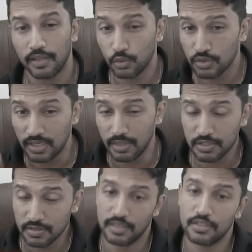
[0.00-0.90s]
And those silly
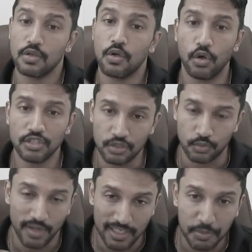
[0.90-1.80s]
mistakes cost
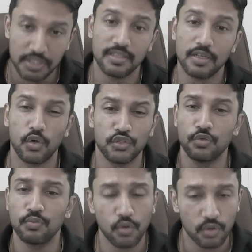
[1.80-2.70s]
you. Especially they cost
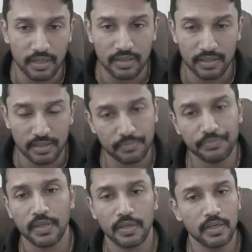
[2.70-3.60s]
you more in the
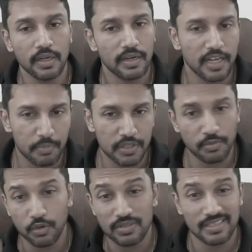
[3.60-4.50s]
NEET
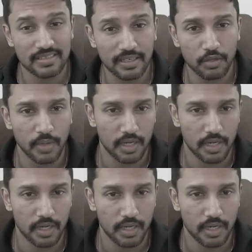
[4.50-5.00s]
PG because there is negative